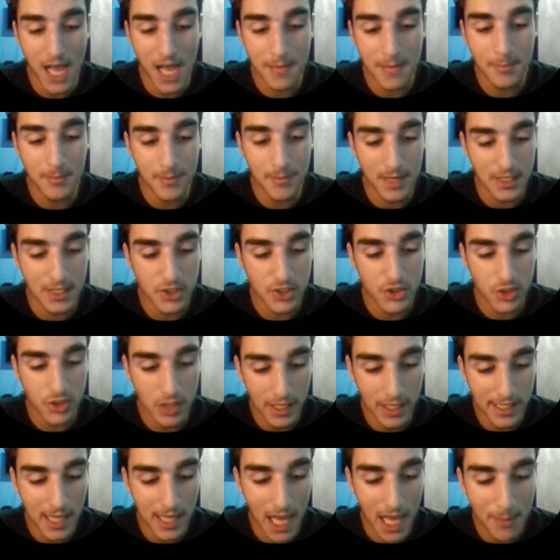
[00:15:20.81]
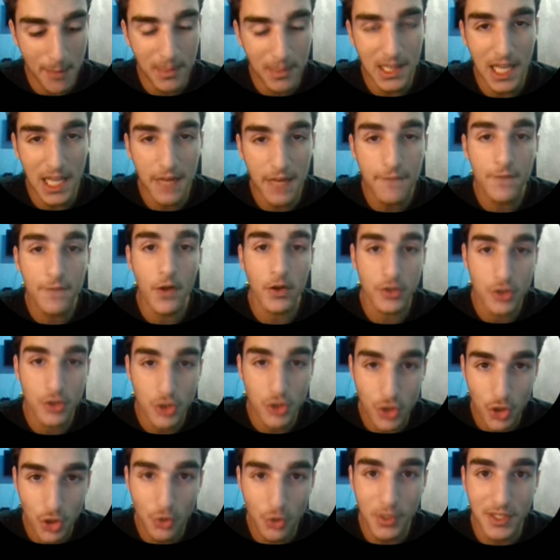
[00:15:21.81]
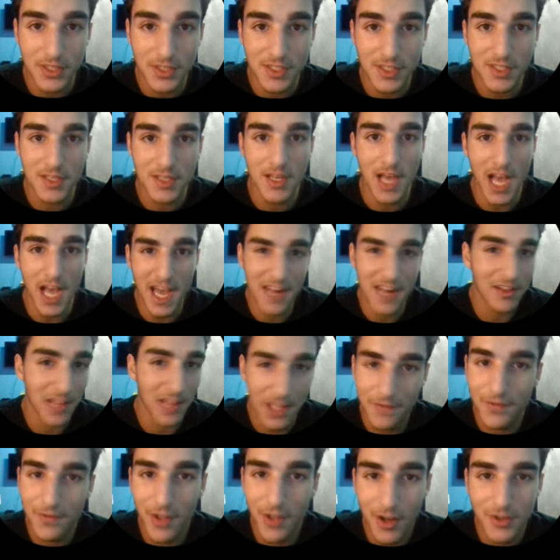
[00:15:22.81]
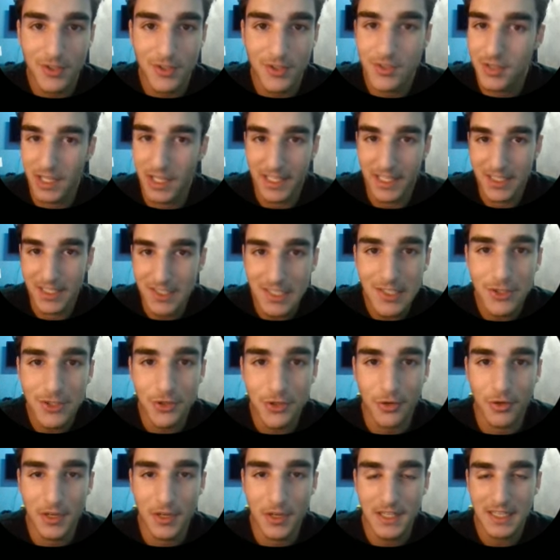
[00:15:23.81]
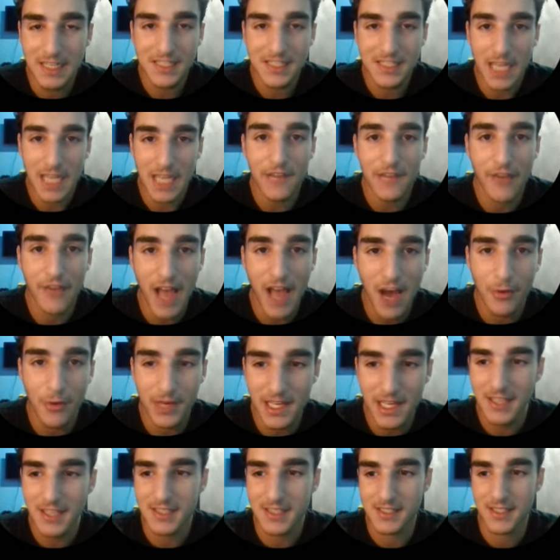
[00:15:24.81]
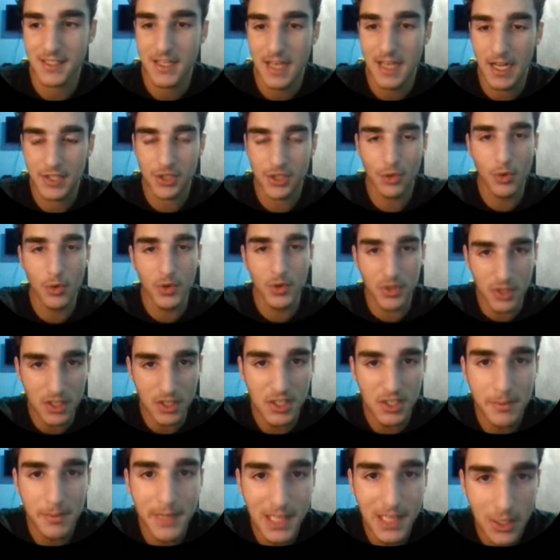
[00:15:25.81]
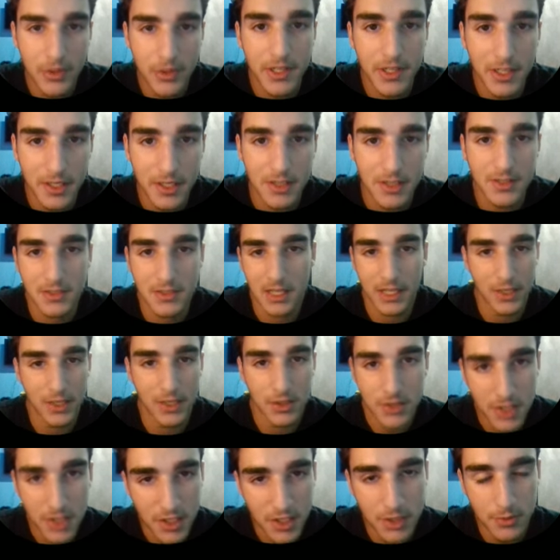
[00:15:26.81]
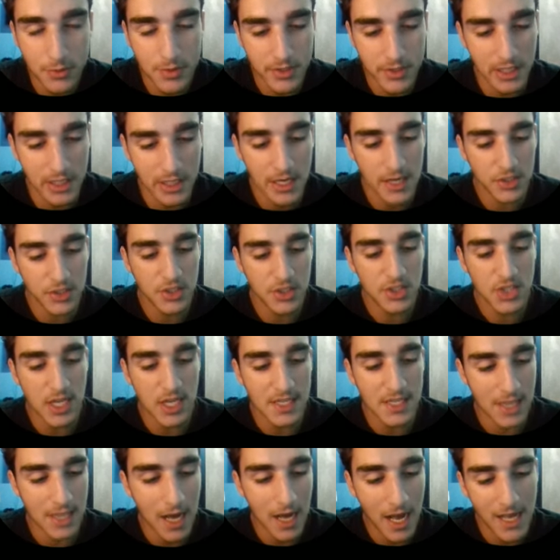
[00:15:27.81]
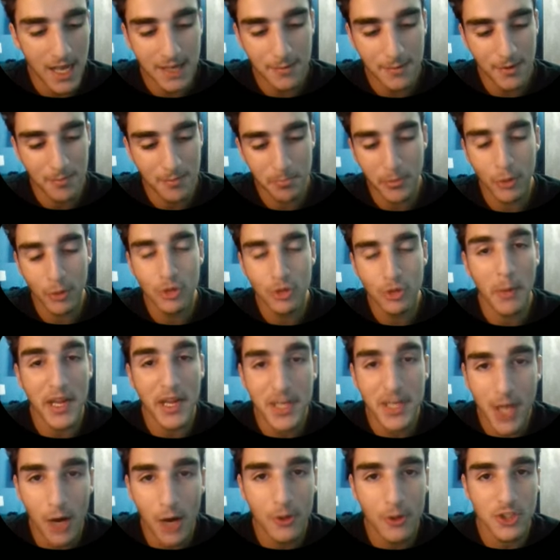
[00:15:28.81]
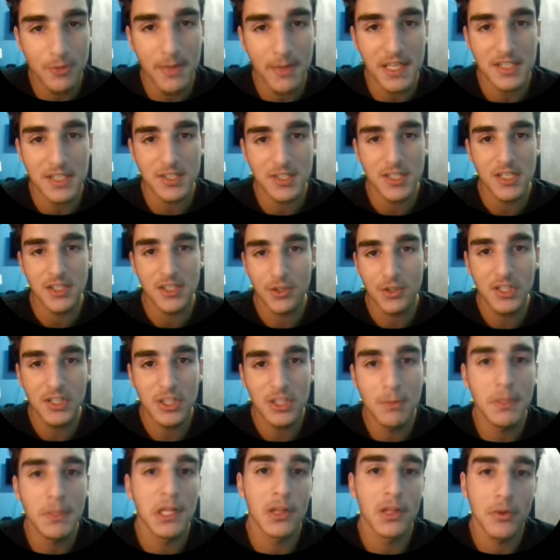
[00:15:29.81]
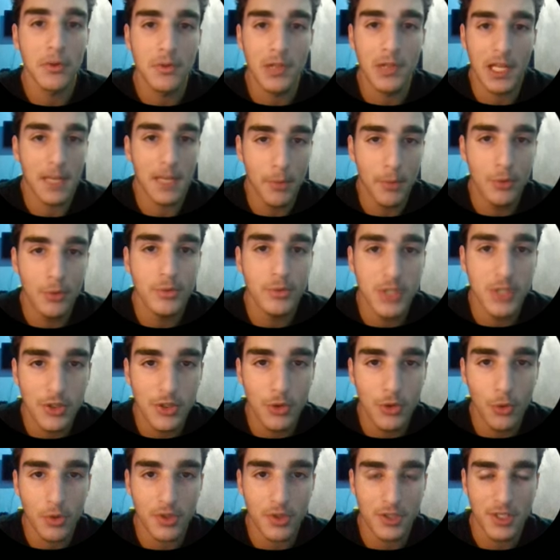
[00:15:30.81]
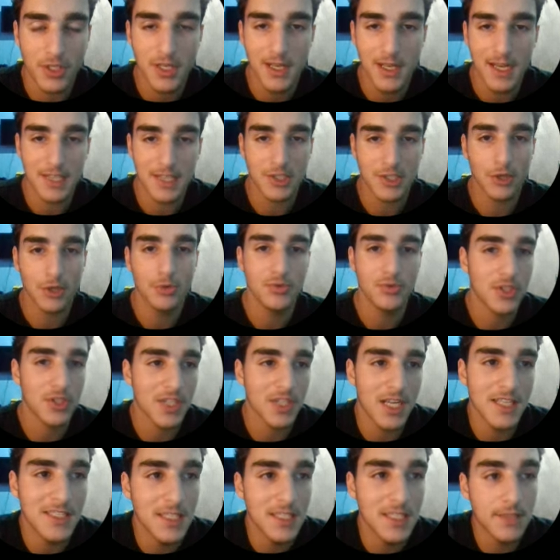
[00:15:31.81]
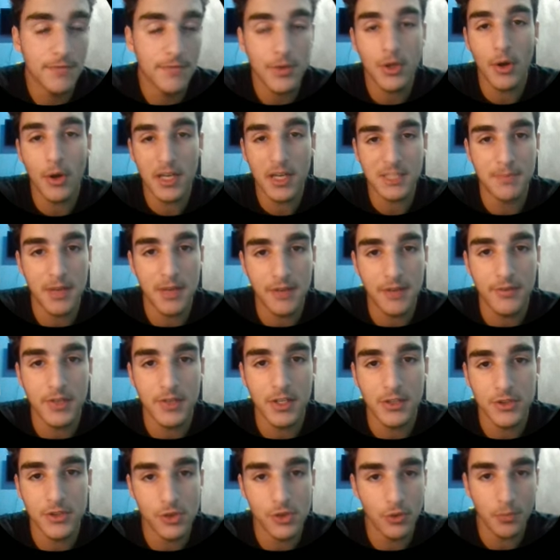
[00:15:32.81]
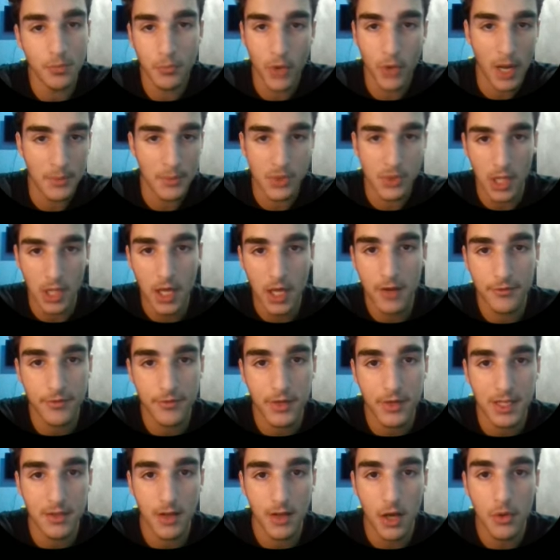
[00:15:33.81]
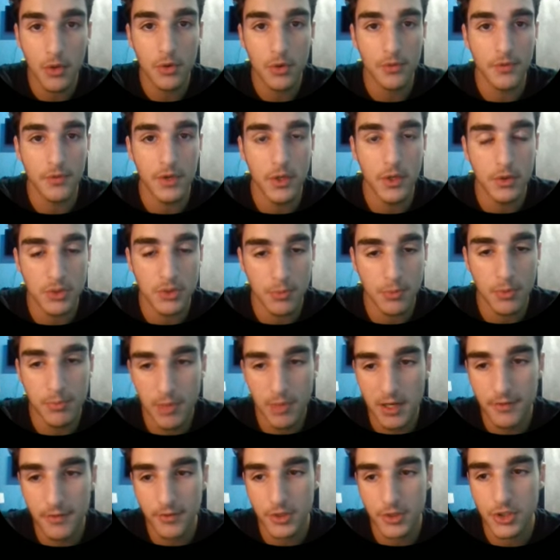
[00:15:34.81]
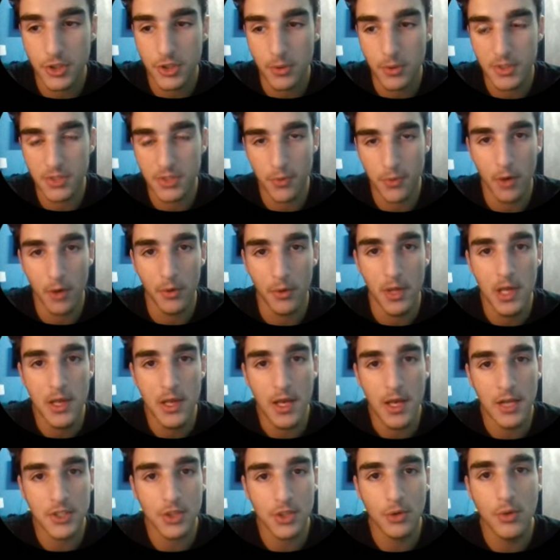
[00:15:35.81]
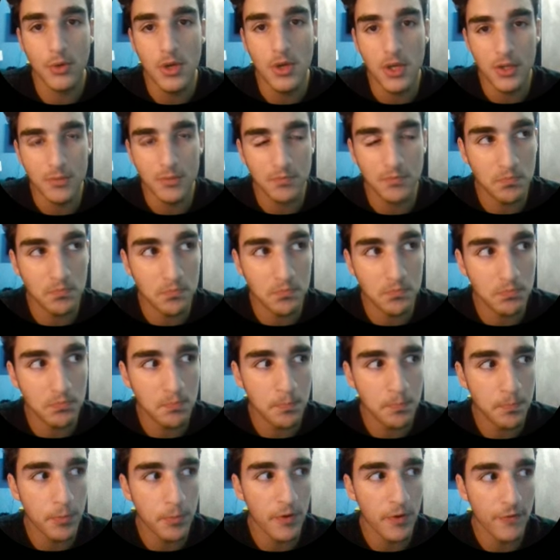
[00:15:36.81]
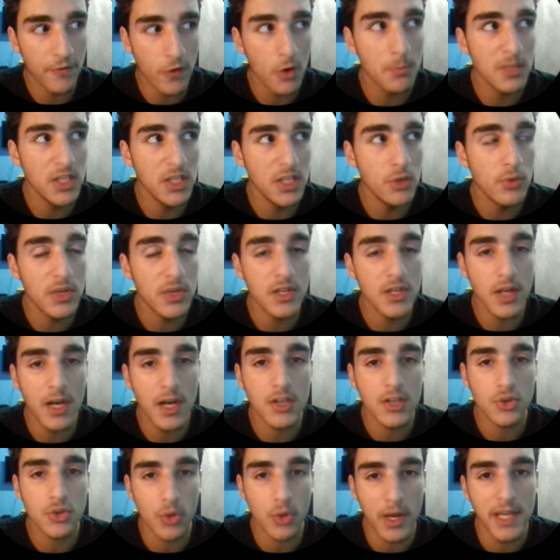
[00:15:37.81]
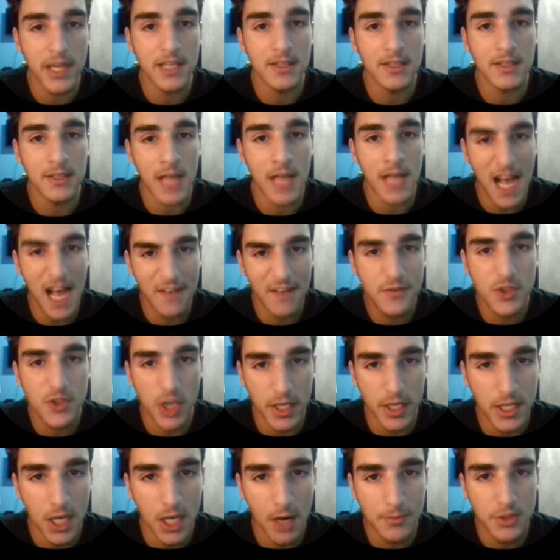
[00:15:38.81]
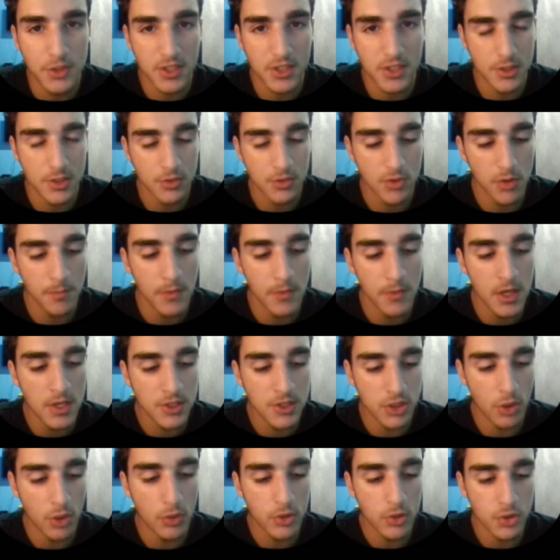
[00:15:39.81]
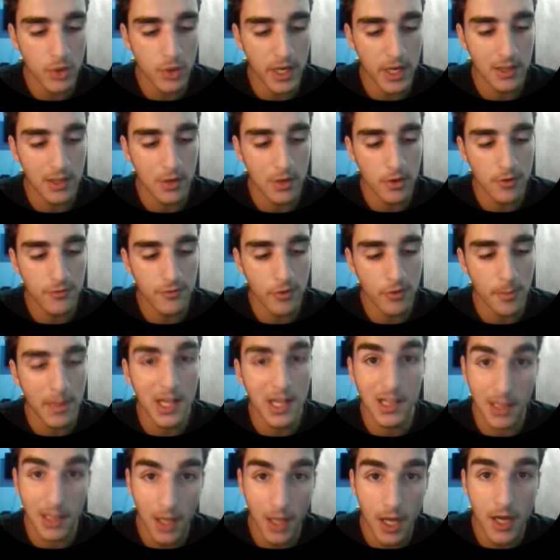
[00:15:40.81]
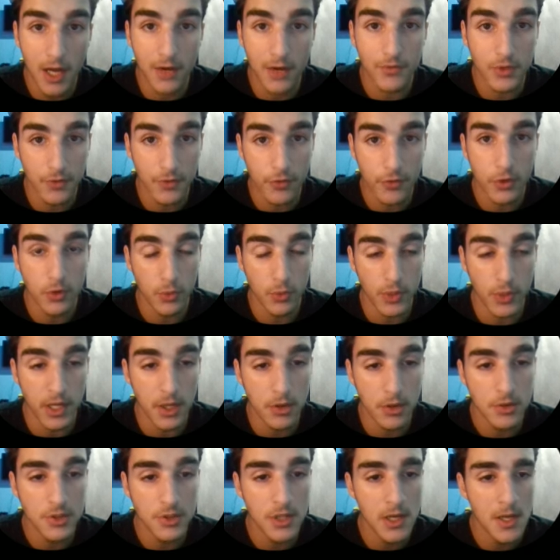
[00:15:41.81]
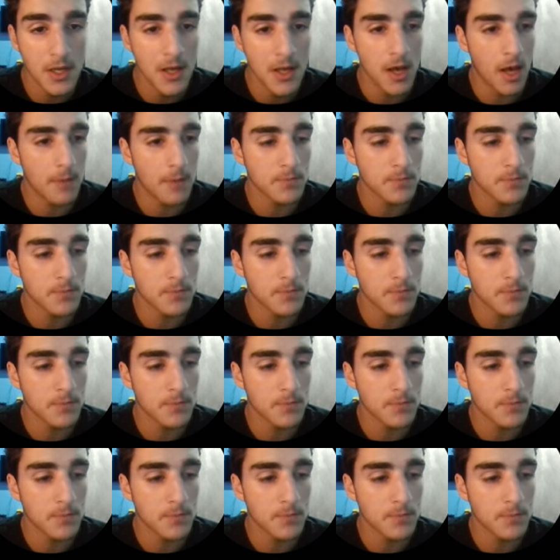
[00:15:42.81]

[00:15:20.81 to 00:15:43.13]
I'm a lifelong student and a lifelong, like, teacher. That's kind of how it is. And so you need to be learning, continuously. Just as I build my knowledge base, you need to be, building yours. And so just as this video has benefited you, perhaps a lot of fucking other videos would benefit you as well. And so preferably you would not try and have shiny object syndrome. So don't try and learn from a lot of different creators.